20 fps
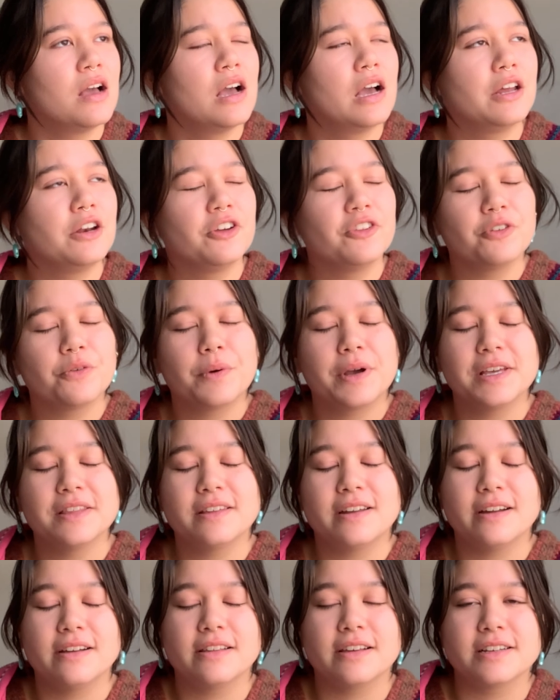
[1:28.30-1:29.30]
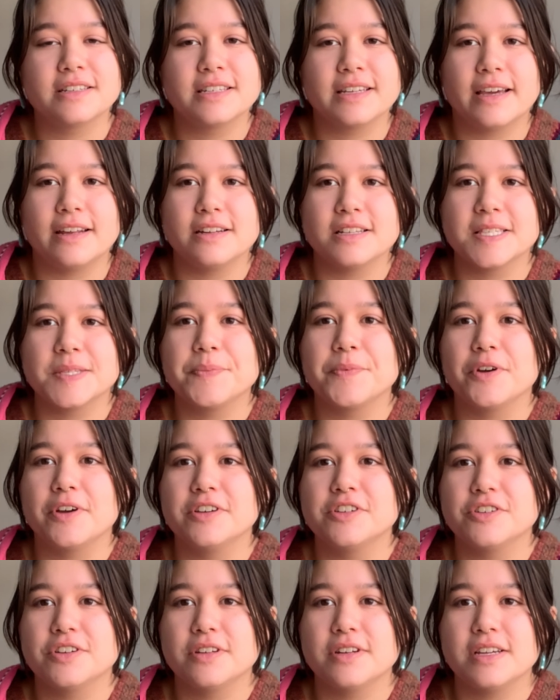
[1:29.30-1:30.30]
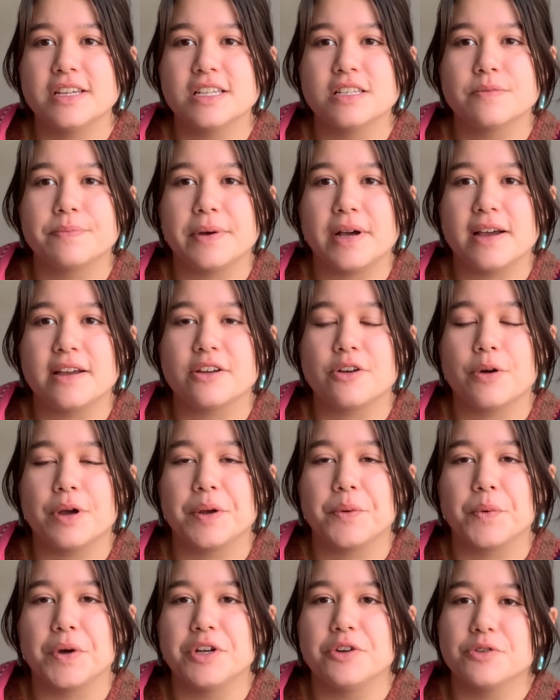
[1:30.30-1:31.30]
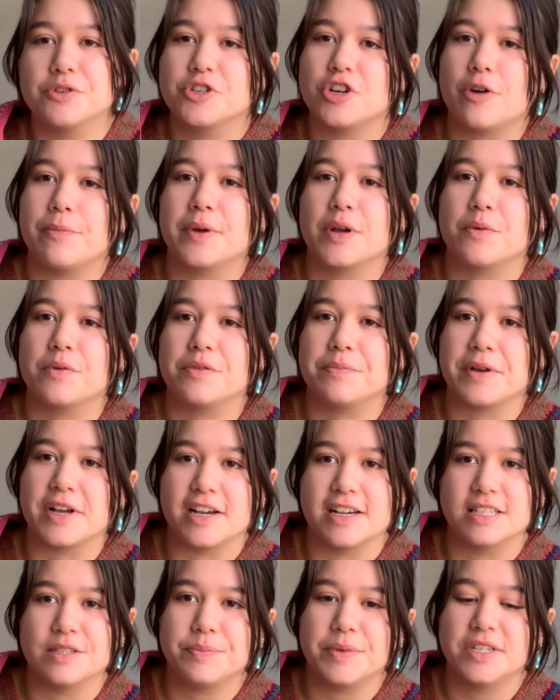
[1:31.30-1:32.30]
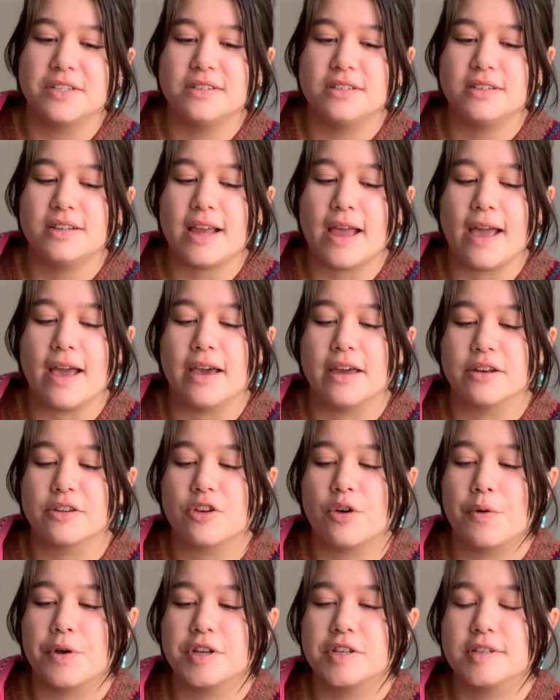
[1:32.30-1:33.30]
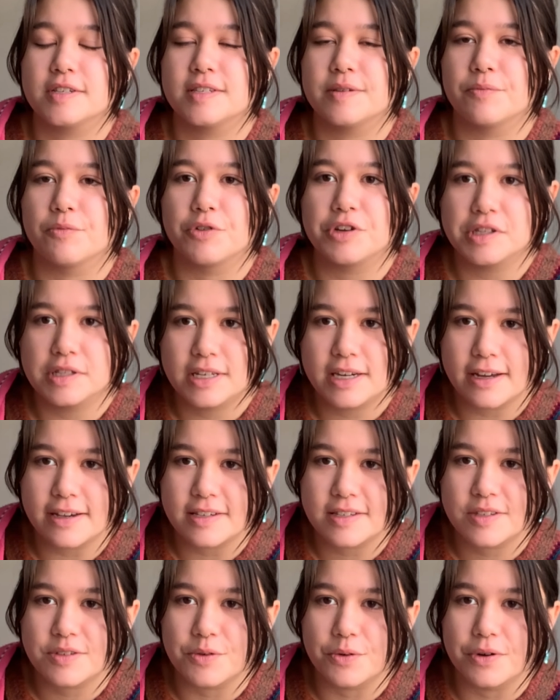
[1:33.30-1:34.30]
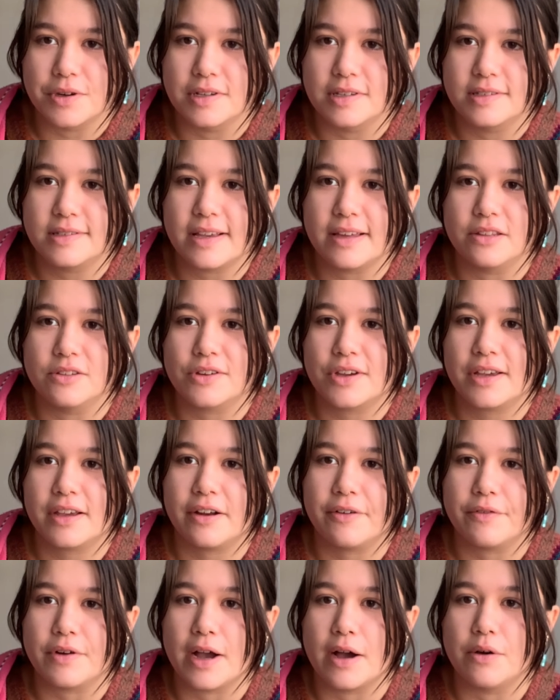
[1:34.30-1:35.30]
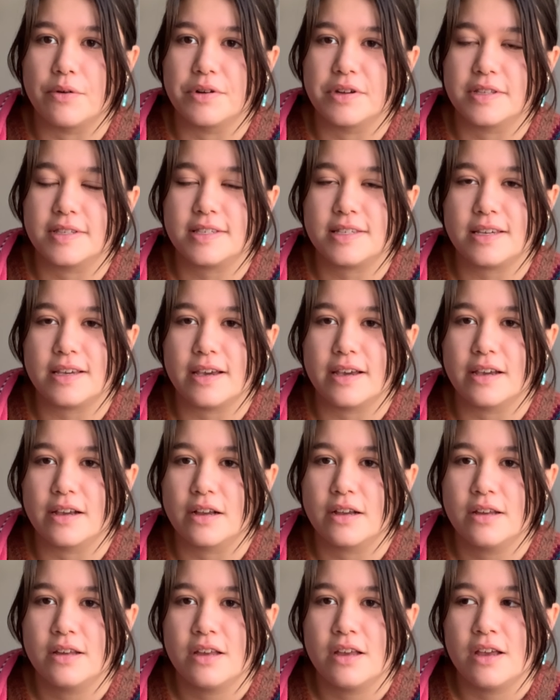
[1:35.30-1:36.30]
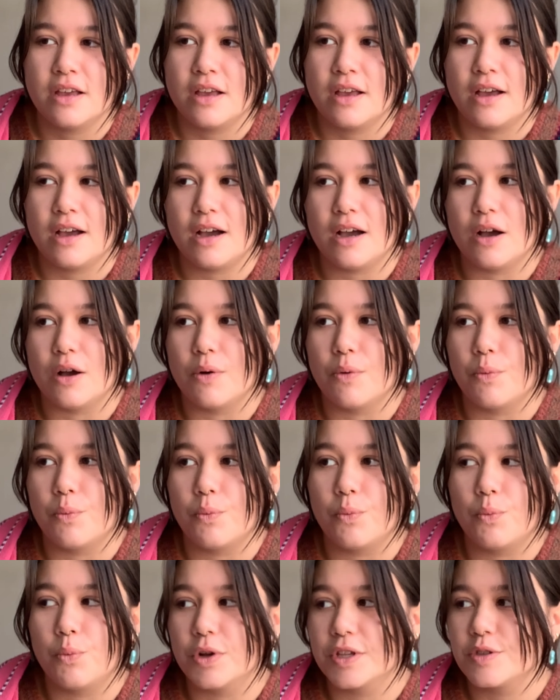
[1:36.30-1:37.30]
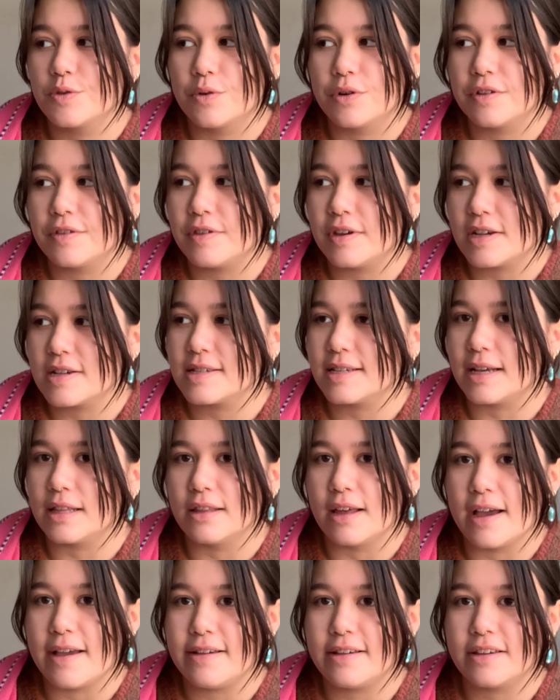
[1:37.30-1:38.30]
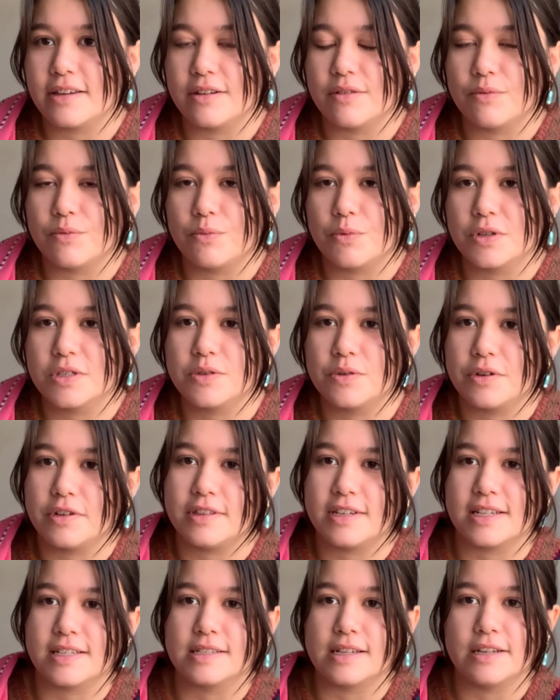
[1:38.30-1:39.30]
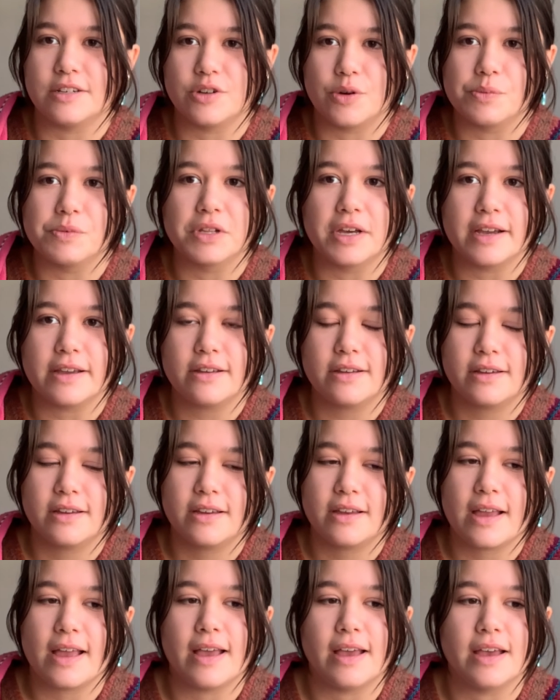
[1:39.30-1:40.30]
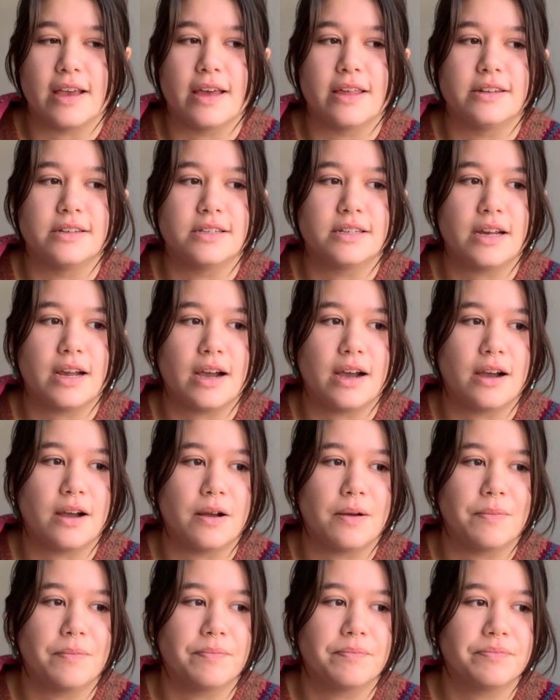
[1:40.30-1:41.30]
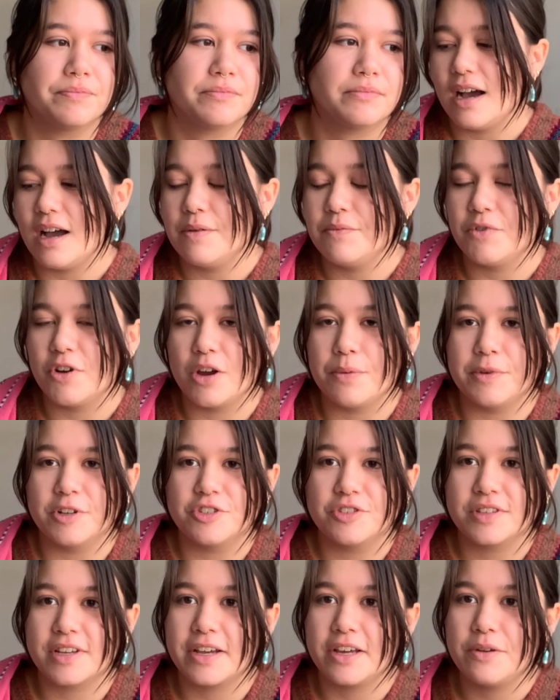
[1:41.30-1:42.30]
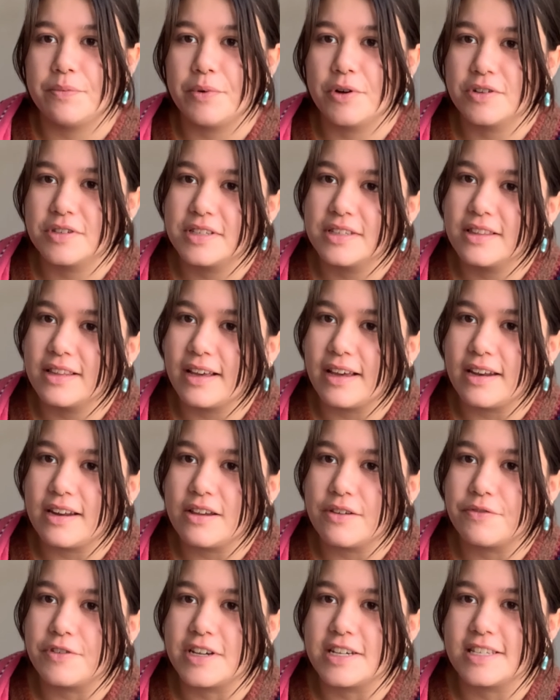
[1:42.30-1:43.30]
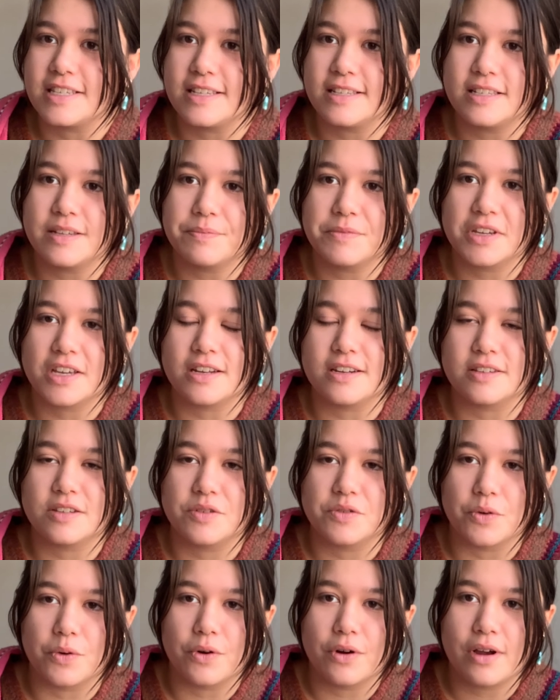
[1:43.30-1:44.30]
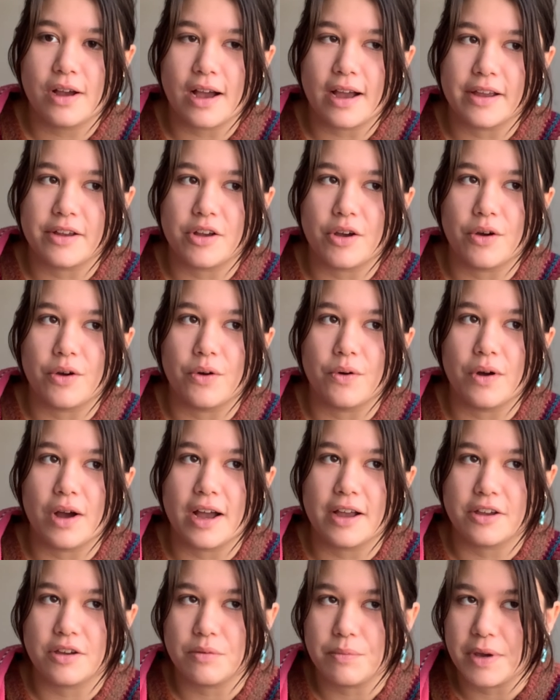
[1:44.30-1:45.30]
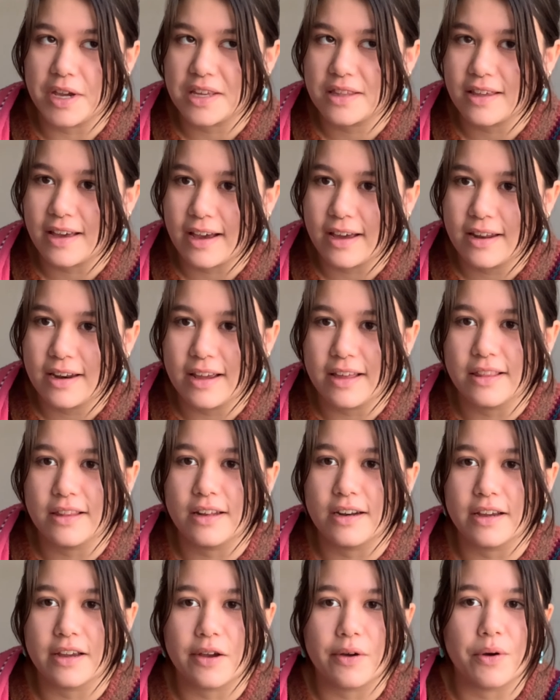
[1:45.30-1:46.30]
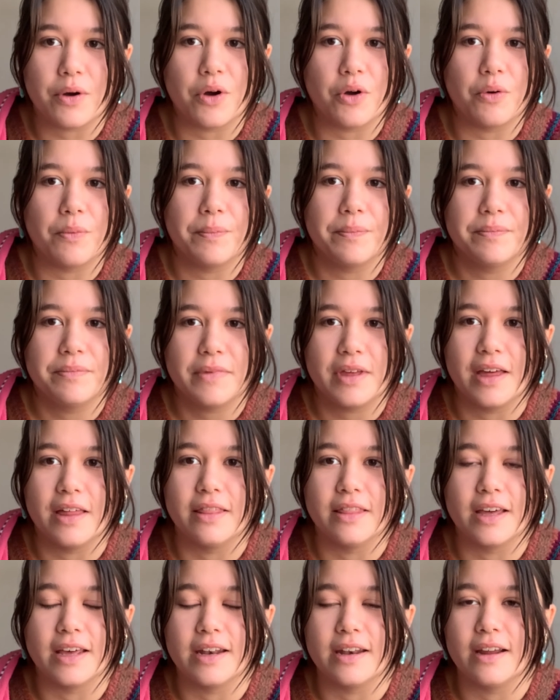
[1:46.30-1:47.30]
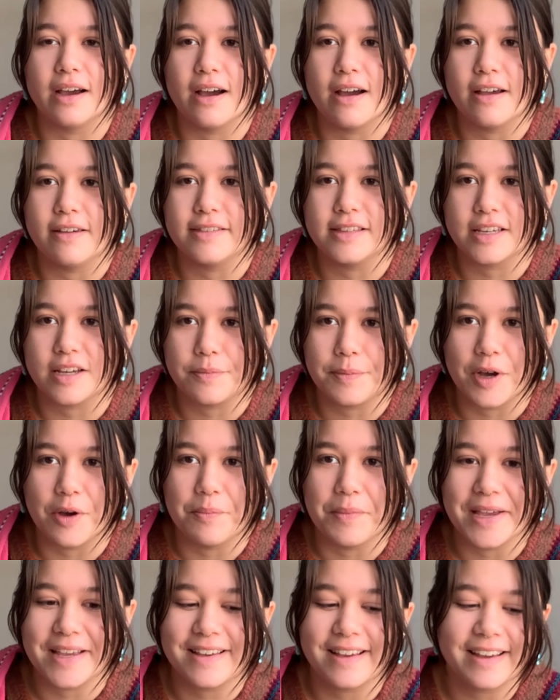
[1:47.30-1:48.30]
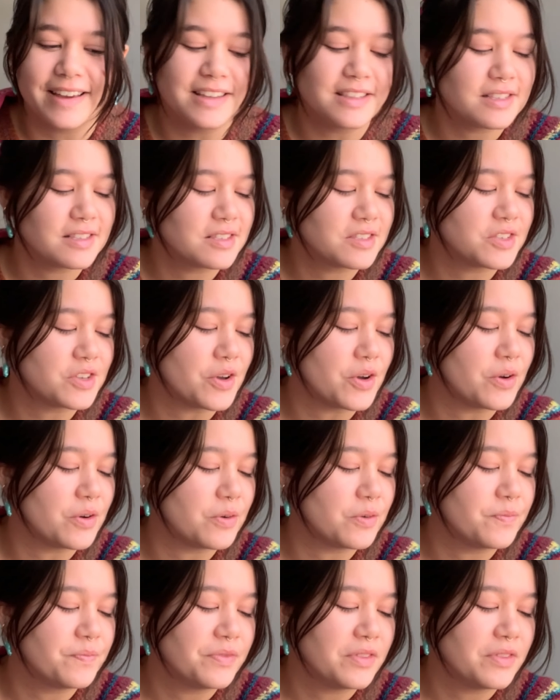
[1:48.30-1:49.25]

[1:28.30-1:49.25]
Another way that I like to get inspiration is by going window shopping with my husband and going to some really nice stores and looking around and seeing uh, what sort of things I like and what sort of things I don't like. And um, I'm very much the kind of person that if I see something in a store, I go, I can make that. And then I go home and then I think about making it. So